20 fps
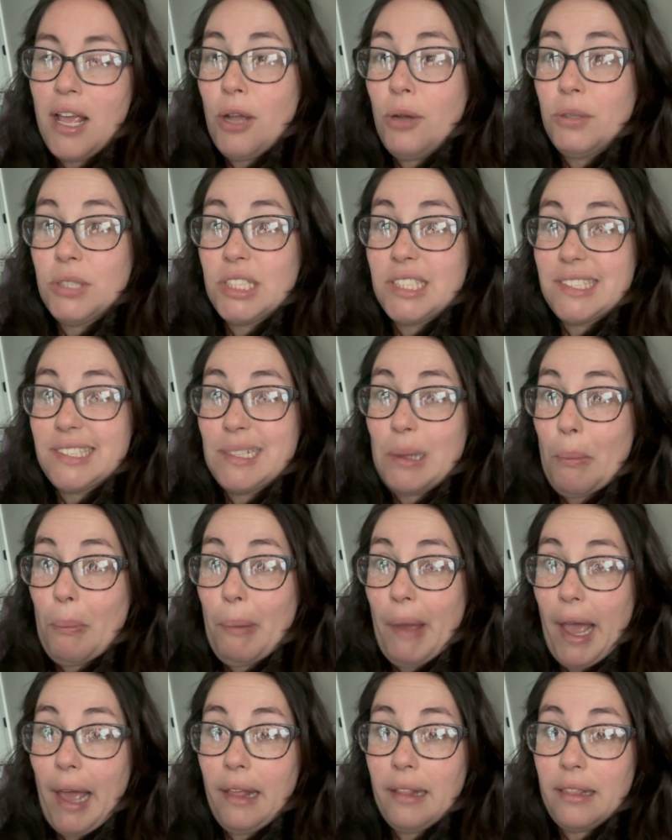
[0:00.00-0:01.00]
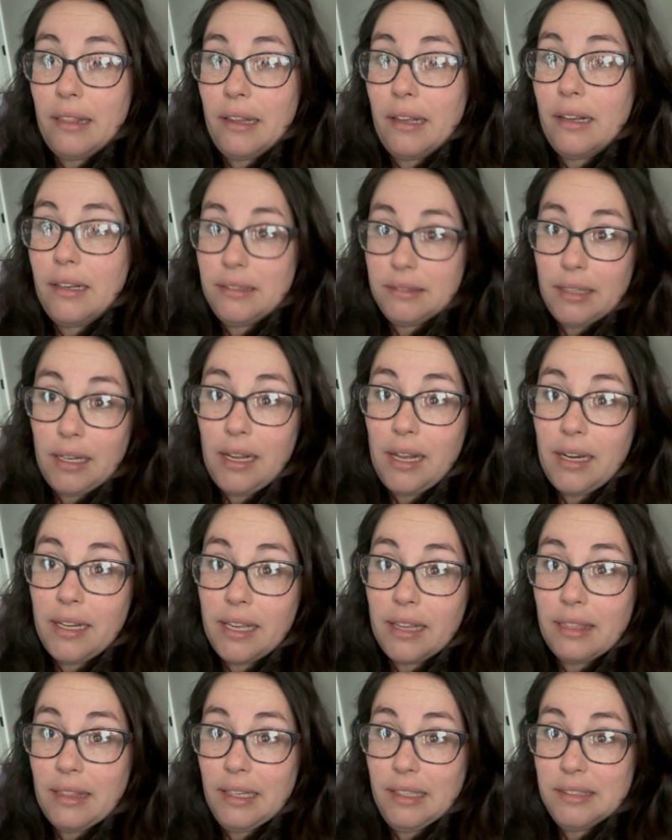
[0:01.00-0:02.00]
which isn't a bad thing because I got to
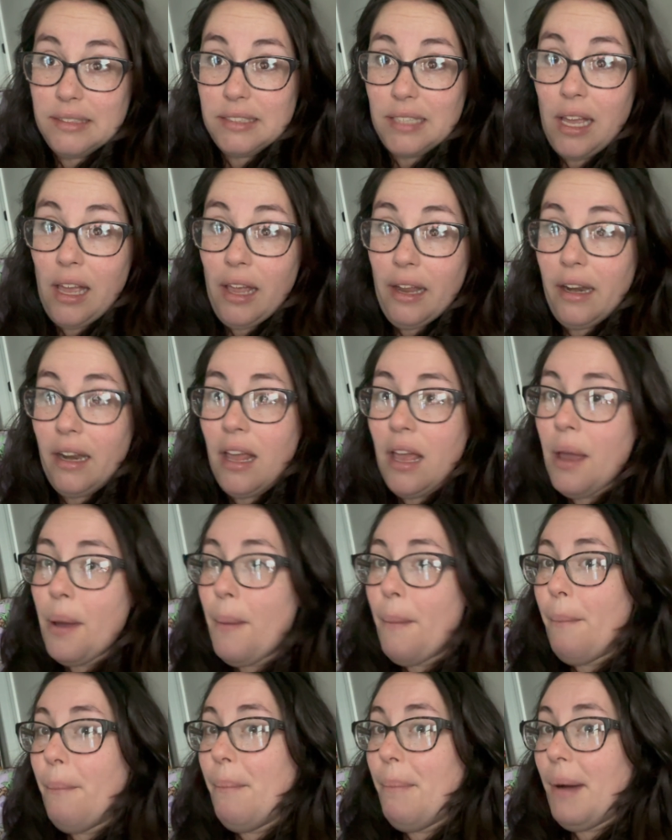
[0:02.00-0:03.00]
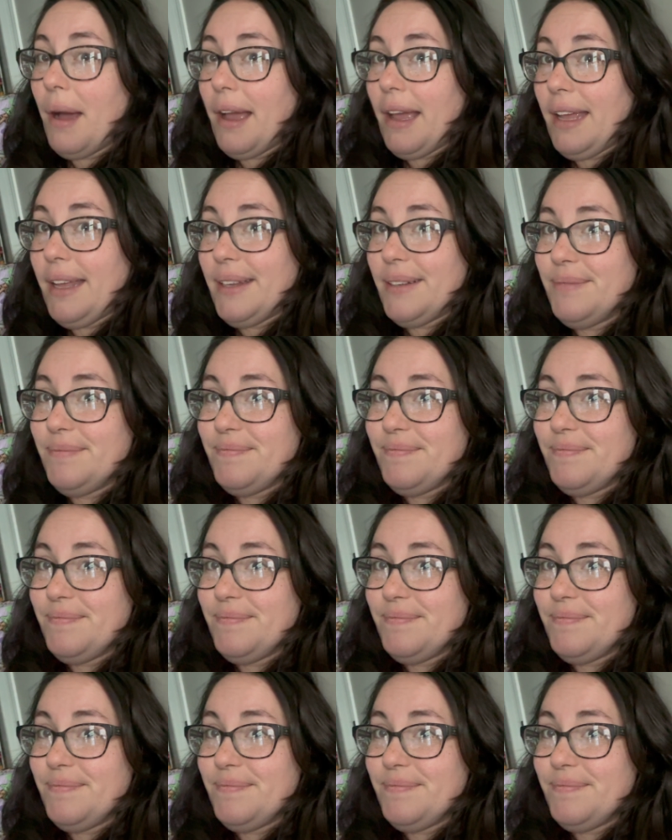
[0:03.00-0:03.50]
get things done. But